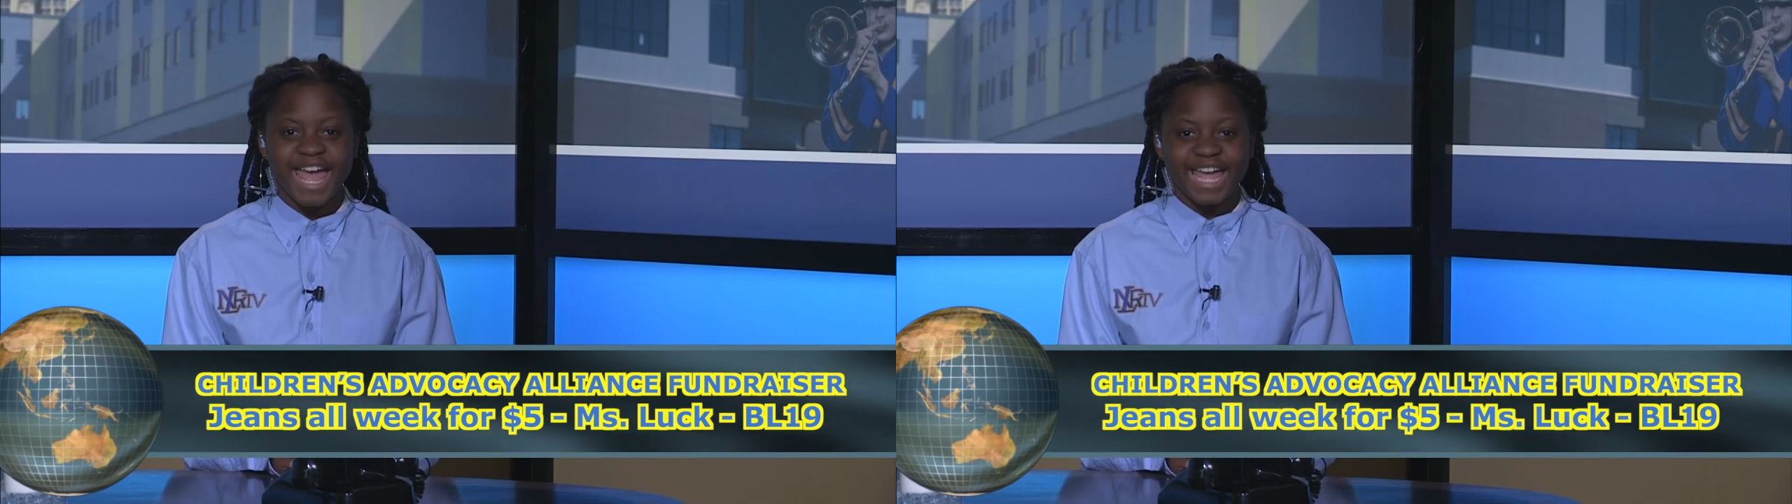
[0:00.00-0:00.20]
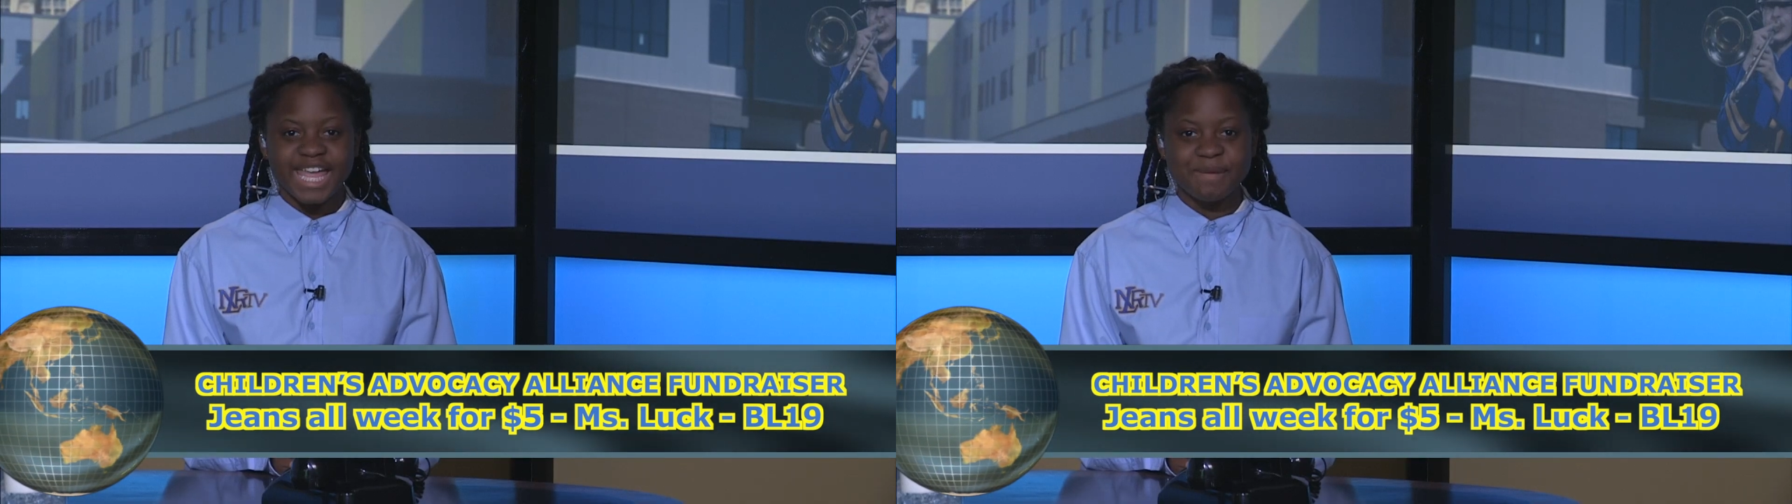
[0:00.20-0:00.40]

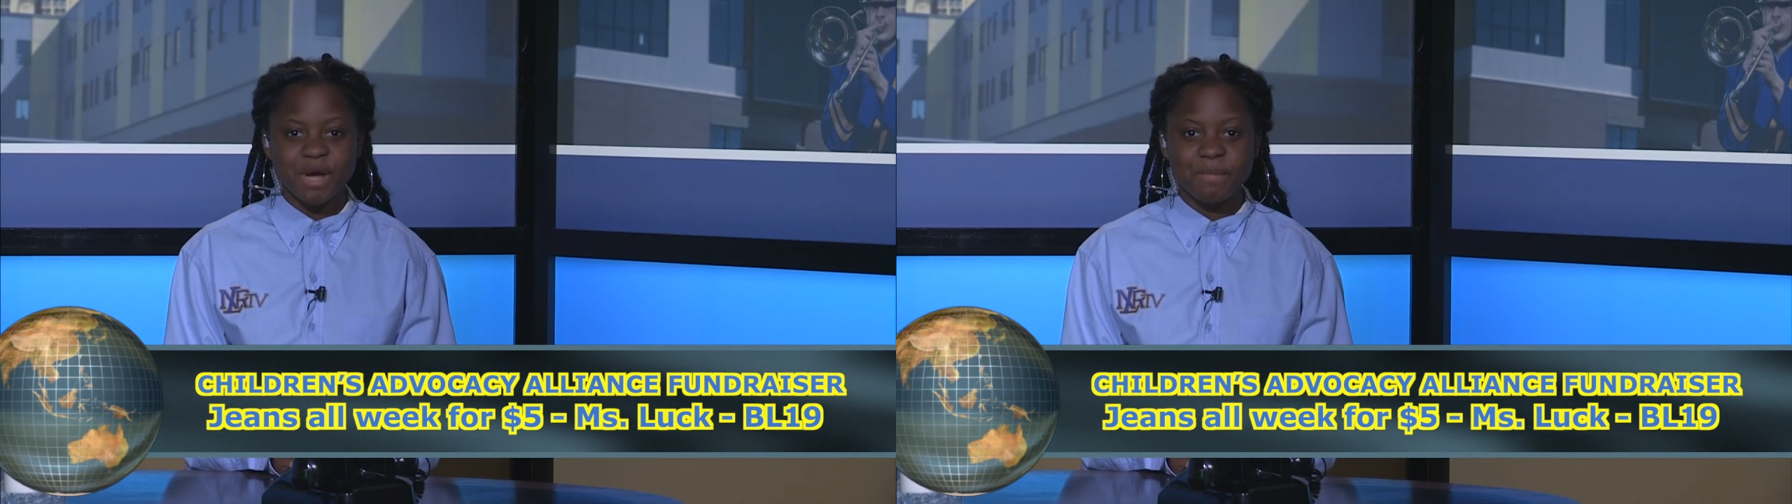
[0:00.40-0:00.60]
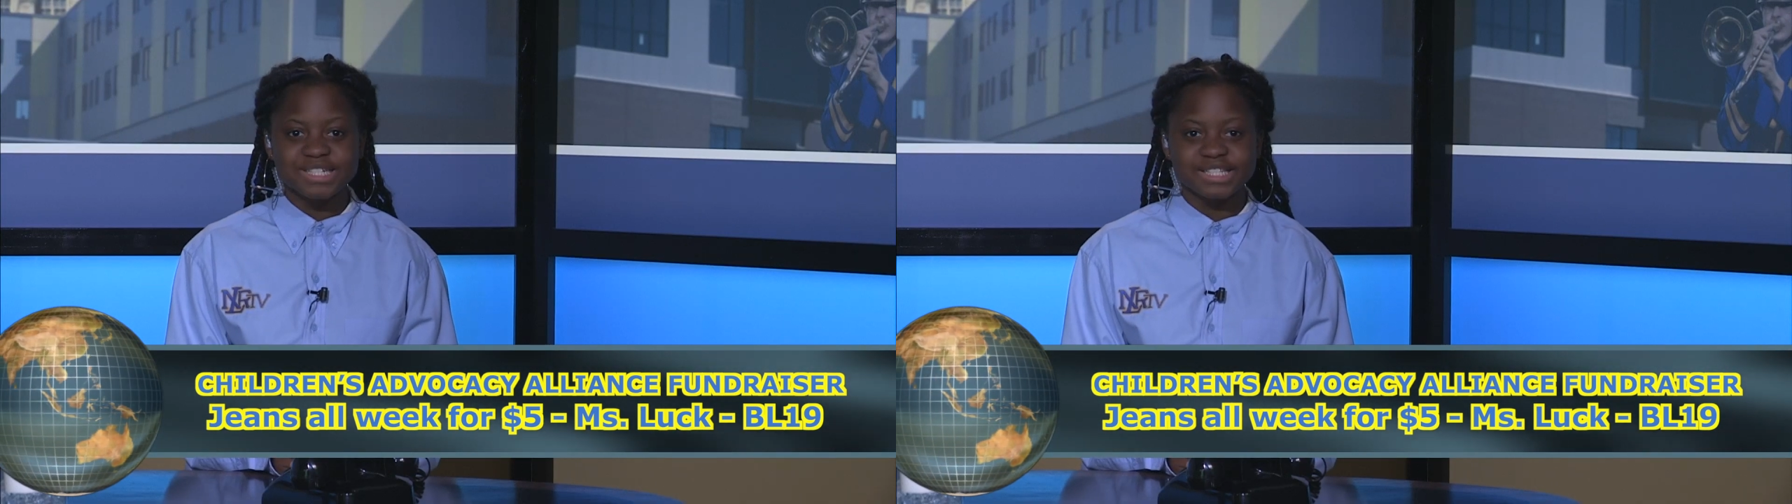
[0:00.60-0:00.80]
Email
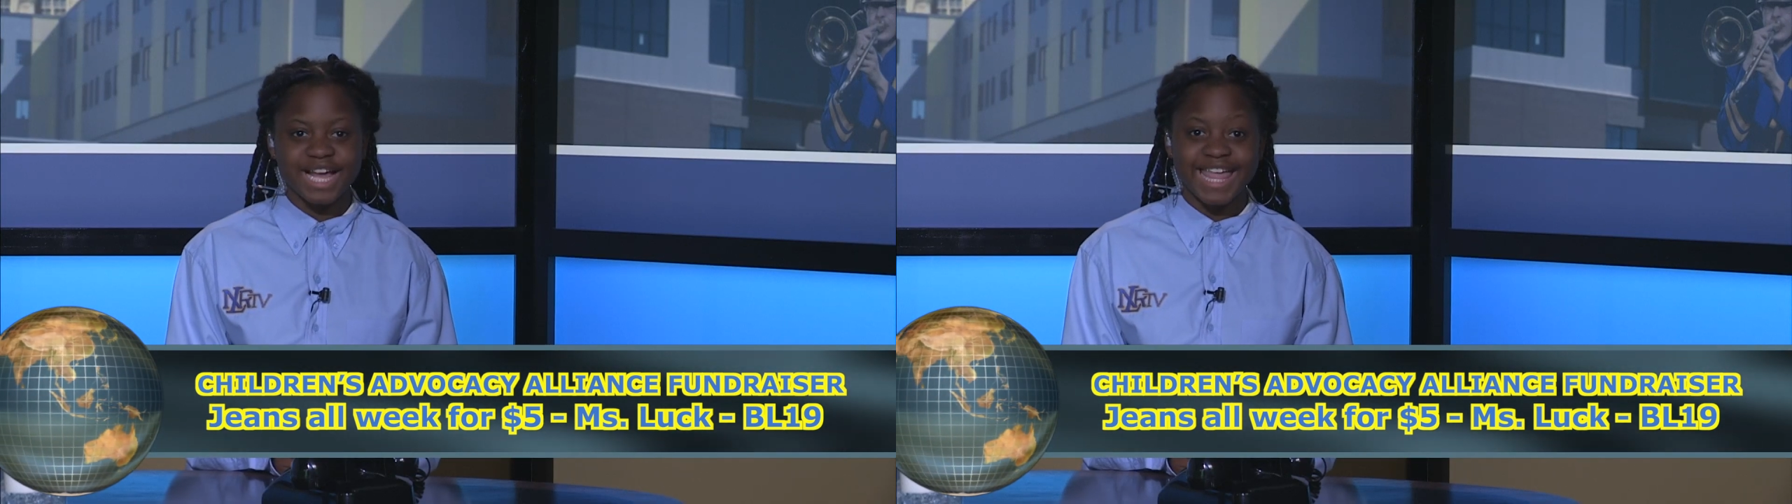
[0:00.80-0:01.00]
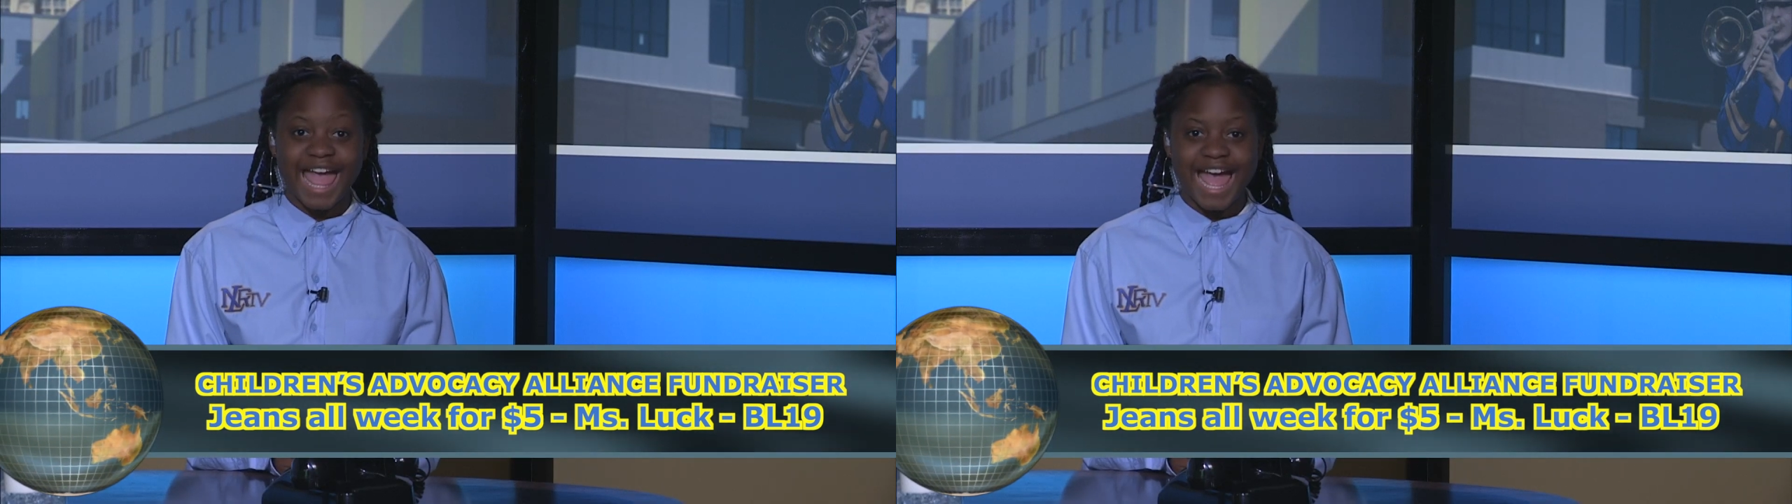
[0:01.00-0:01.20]
Miss Luck
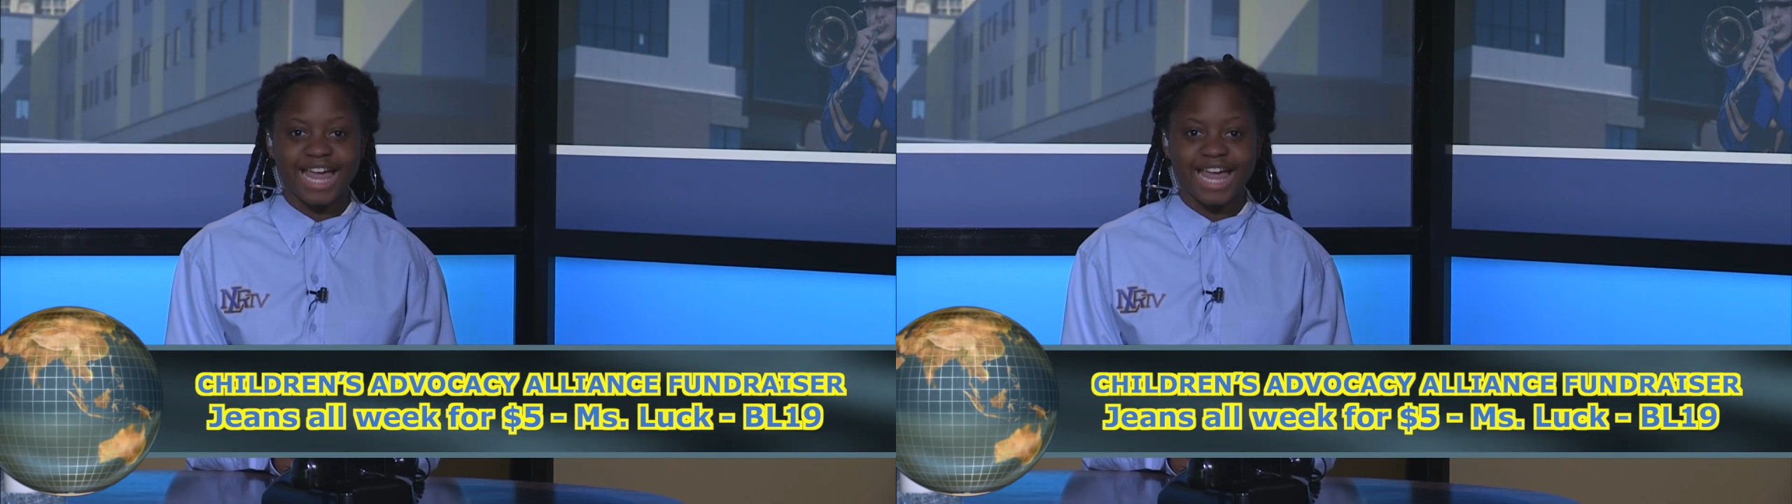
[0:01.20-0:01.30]
at